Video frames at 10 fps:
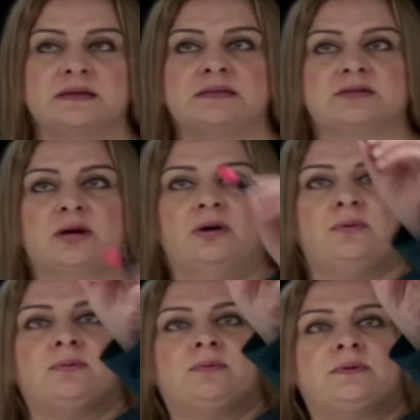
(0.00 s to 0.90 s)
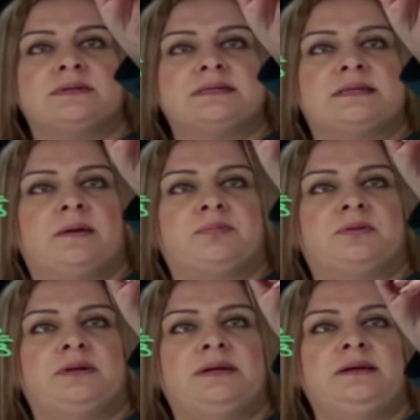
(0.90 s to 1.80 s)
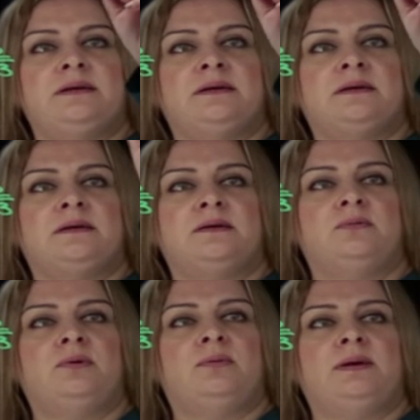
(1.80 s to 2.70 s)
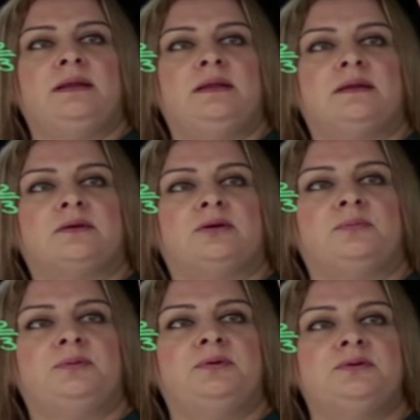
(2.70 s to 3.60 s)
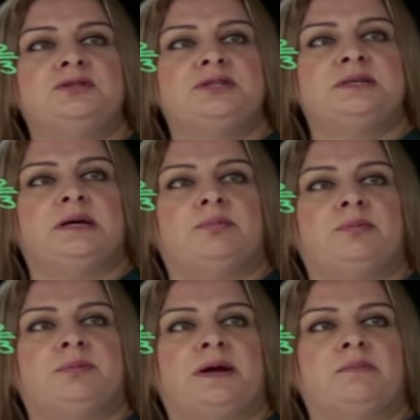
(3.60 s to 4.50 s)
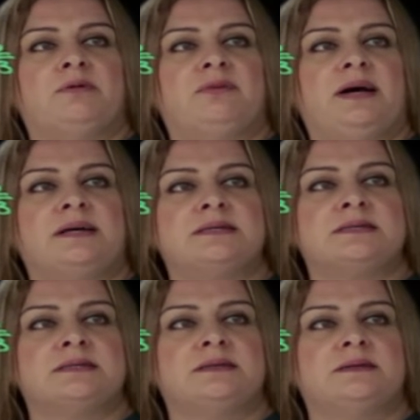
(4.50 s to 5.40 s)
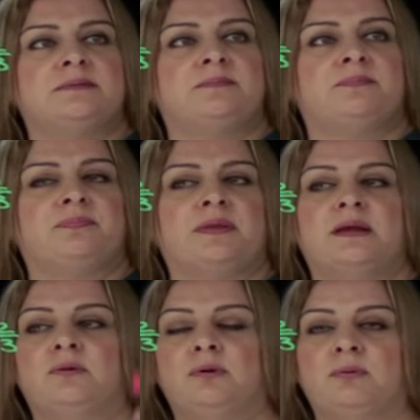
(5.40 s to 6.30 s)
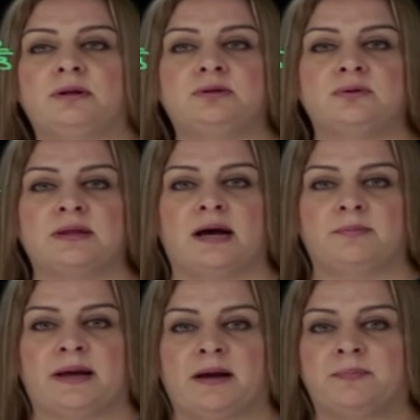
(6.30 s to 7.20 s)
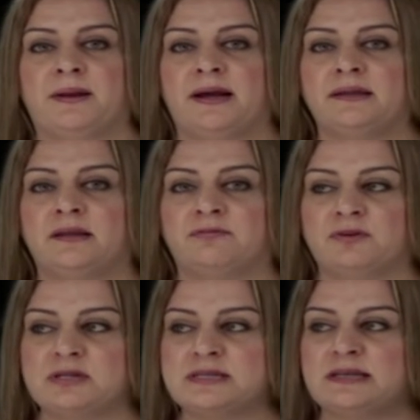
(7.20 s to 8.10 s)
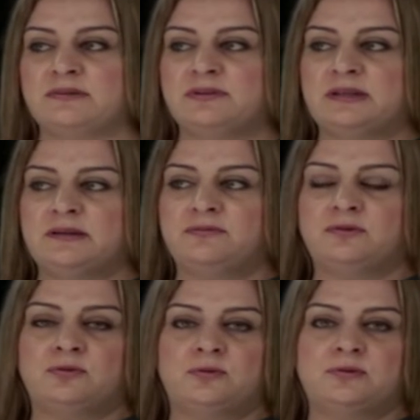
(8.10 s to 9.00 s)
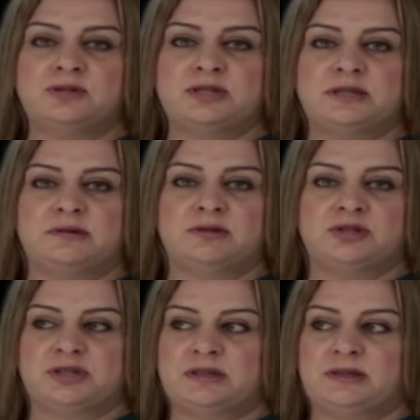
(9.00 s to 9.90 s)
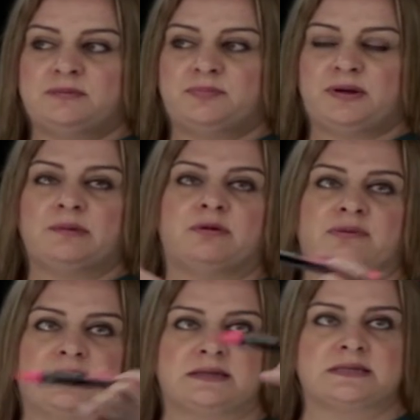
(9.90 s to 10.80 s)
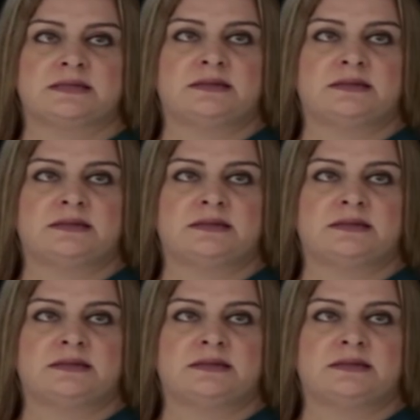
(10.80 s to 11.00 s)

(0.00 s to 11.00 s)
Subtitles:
So step 3, we will compute g double prime of x. We will do that by applying the first derivative to g prime of x.